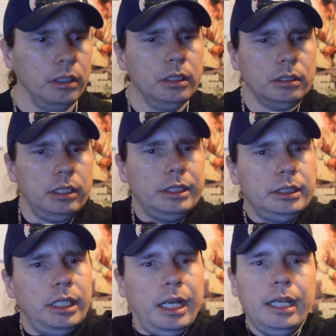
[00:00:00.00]
So like I
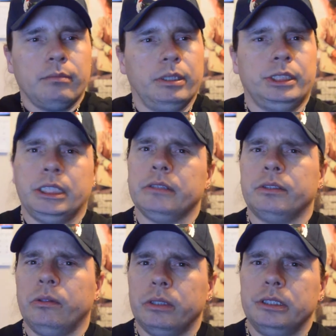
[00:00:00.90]
said, I have my share of
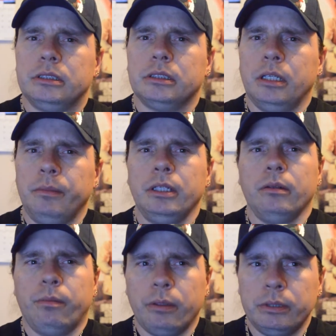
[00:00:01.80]
toys. I mean, I'll
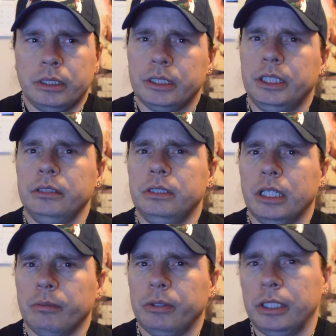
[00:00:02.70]
probably continue
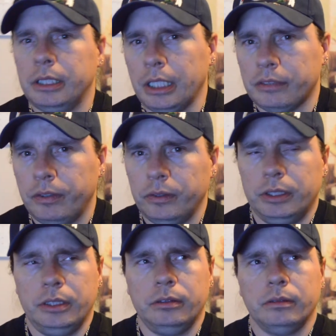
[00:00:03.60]
talking about it in the next video
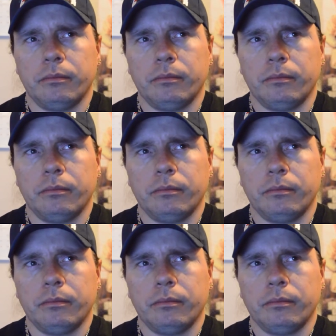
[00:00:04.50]
too.